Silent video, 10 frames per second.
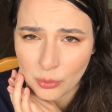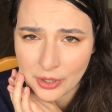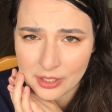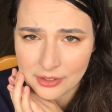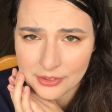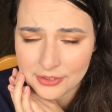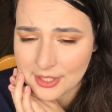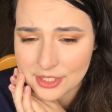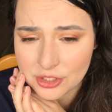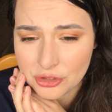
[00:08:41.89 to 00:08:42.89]
while
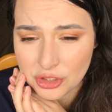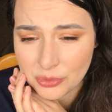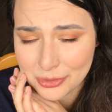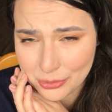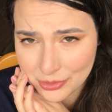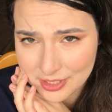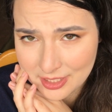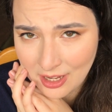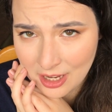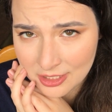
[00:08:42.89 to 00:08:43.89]
that YouTuber was
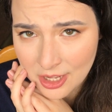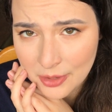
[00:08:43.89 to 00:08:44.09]
gone.